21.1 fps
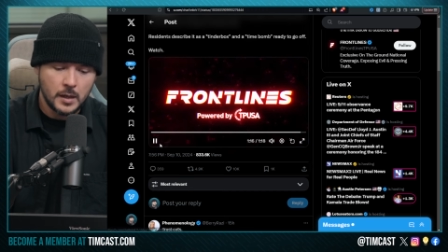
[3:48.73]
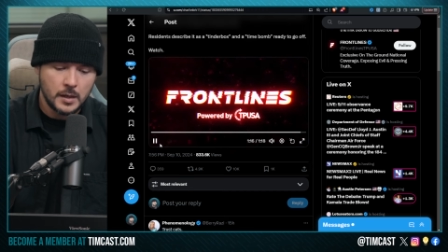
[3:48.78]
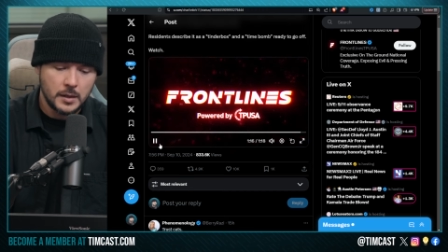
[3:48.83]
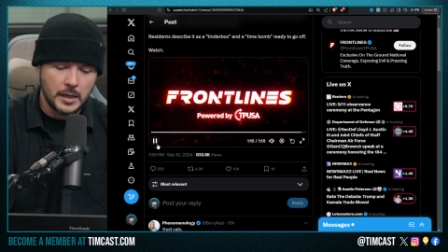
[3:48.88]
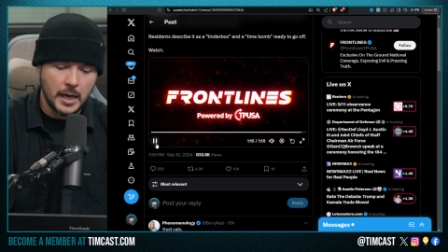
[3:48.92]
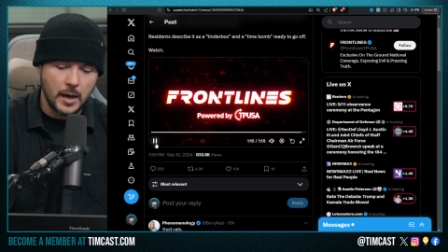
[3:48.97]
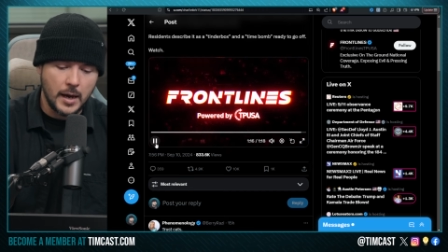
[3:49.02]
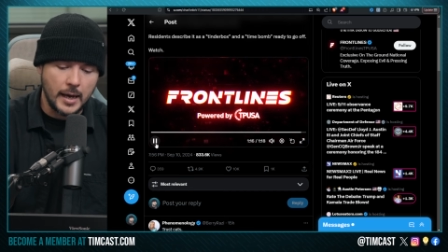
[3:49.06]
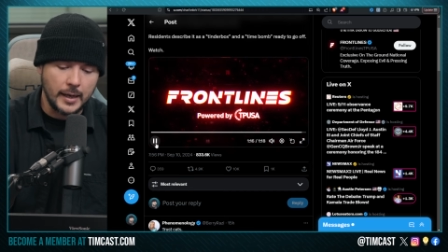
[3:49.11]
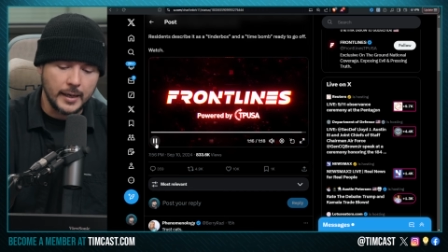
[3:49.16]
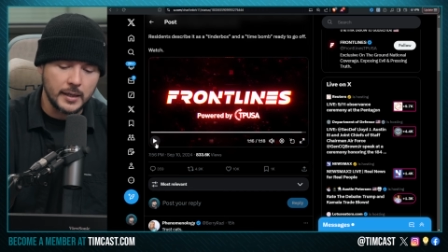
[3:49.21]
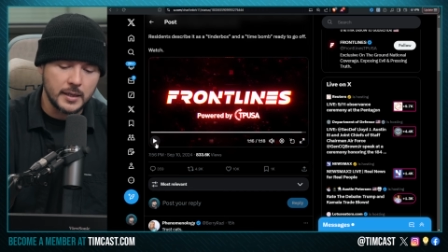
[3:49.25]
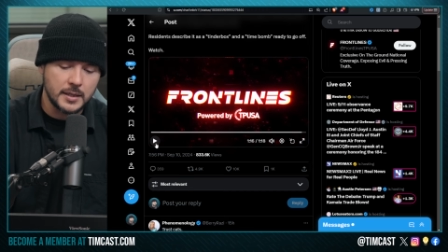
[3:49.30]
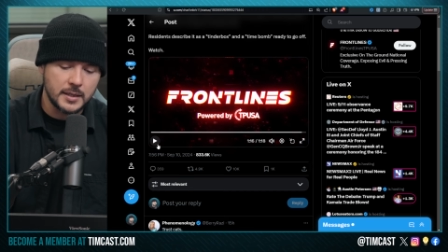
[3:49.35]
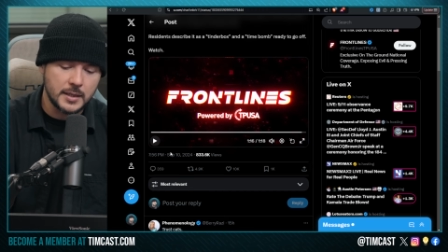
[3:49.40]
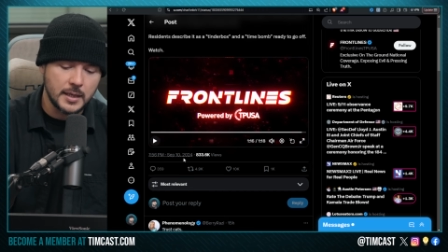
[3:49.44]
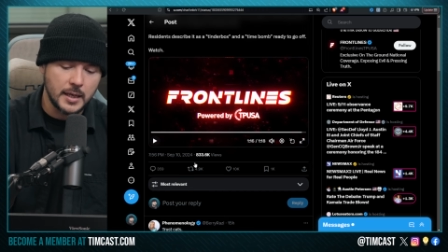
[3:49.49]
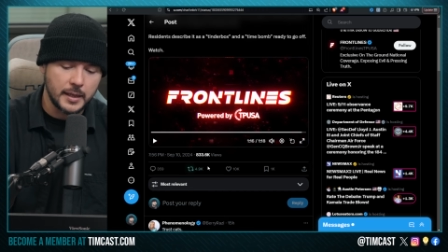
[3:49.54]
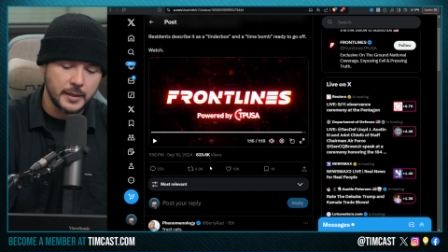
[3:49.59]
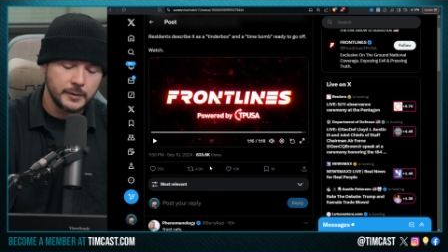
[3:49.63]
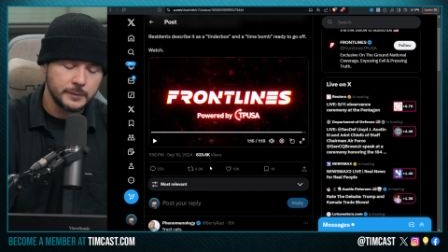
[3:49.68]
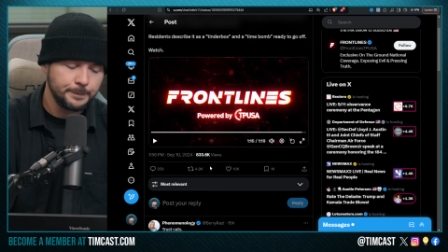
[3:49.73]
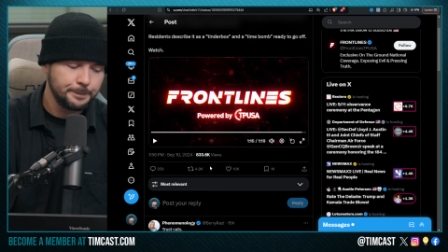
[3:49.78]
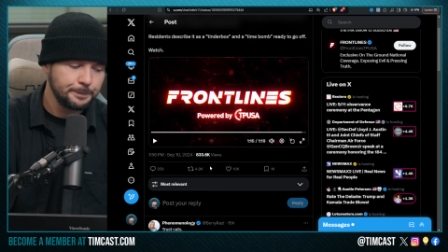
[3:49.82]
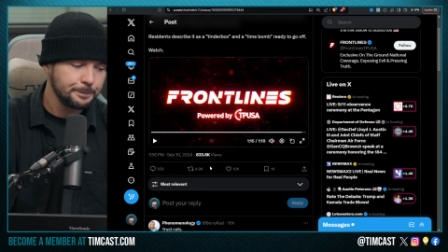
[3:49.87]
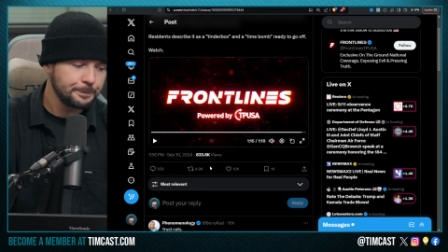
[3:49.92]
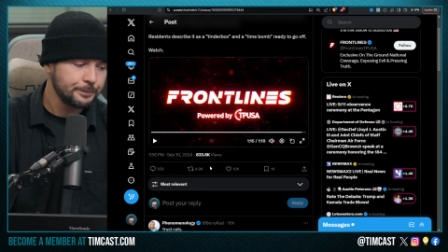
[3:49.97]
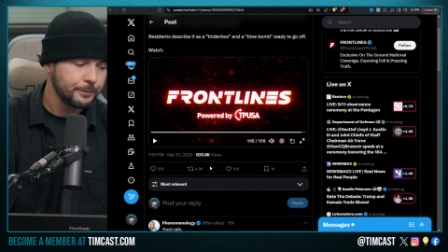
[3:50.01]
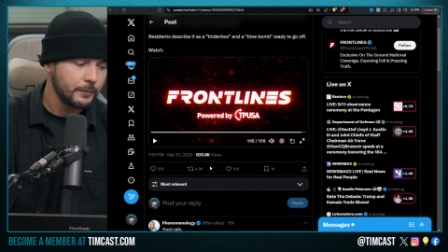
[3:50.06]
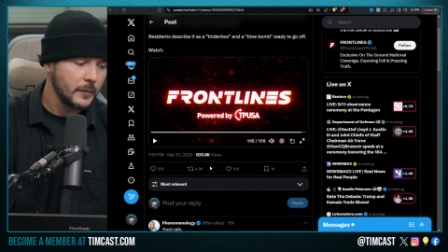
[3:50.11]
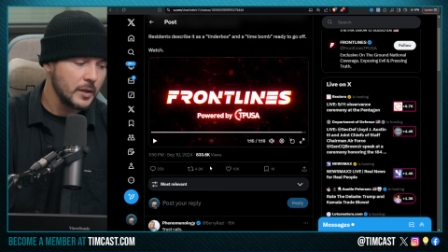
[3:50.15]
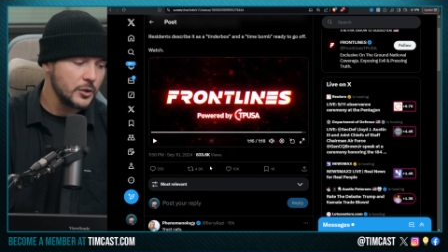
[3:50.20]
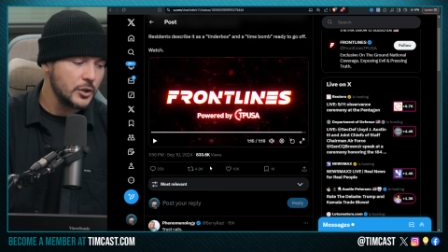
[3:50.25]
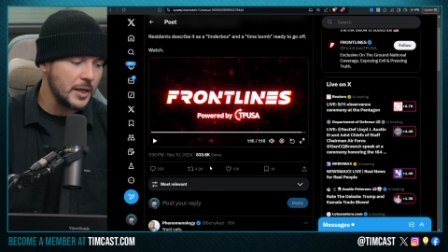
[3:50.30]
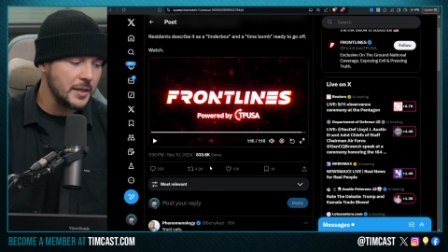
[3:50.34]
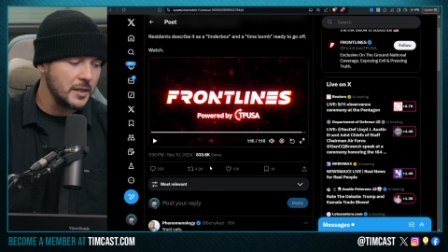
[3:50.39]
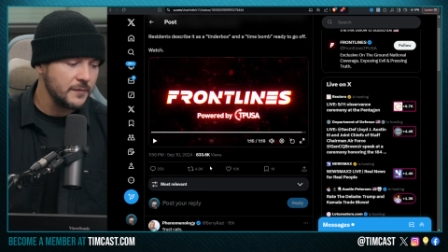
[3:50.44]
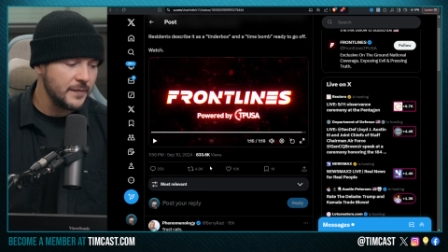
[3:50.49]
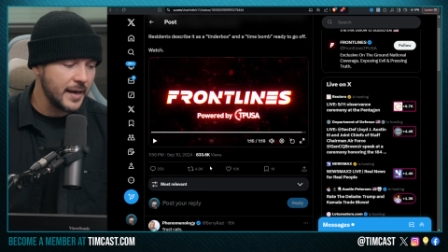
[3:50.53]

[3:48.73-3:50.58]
Now, I got to say, J.D.